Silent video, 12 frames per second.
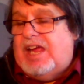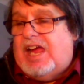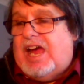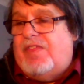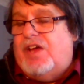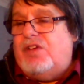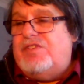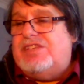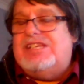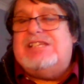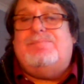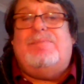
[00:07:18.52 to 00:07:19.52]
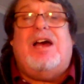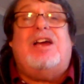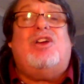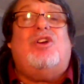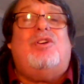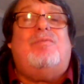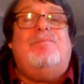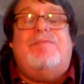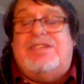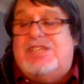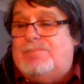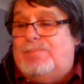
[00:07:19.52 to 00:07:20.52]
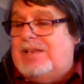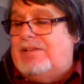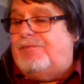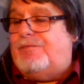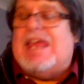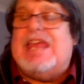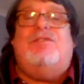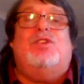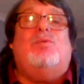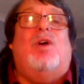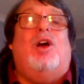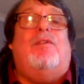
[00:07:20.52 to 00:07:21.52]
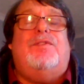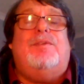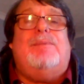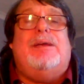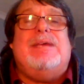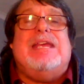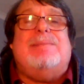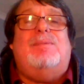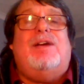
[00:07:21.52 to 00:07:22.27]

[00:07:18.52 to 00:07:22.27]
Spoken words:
Although this has been favoured quite often by people,